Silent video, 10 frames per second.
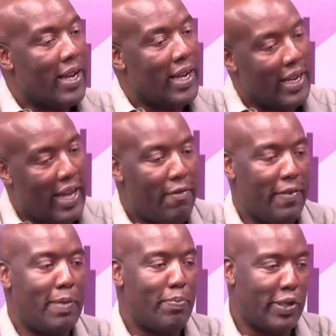Life
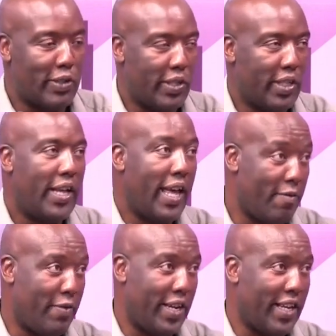in prison.
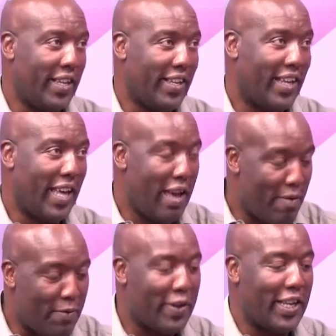Every day.
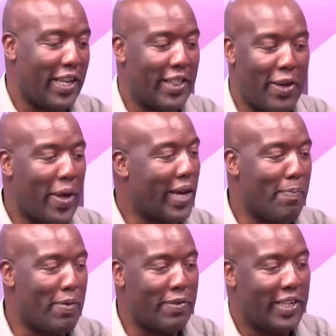Every day. They wake
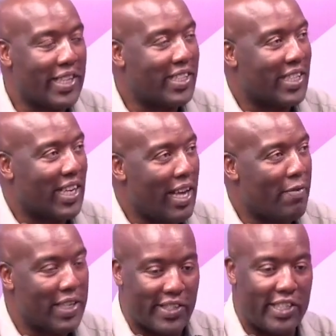up every day. That's their life.
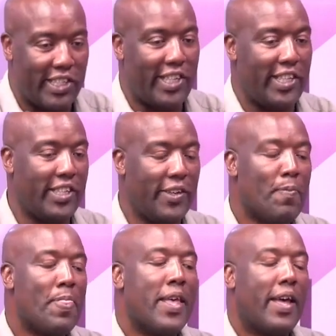That's their
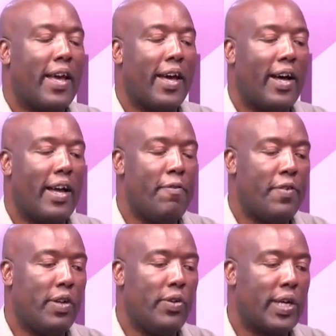JD. If you
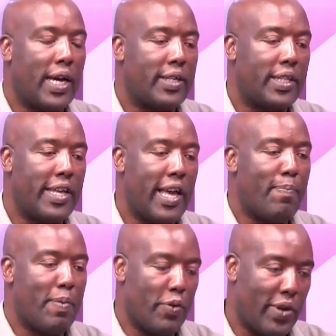look at the young
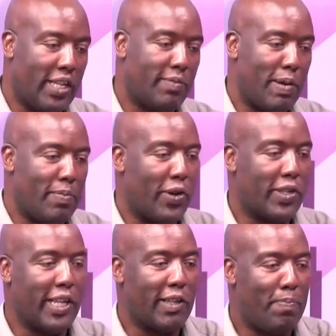people, you asked me about
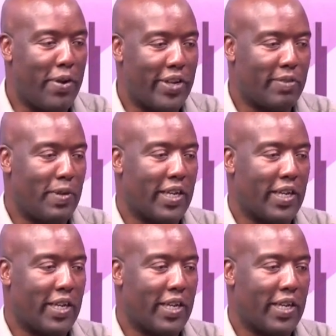the experience back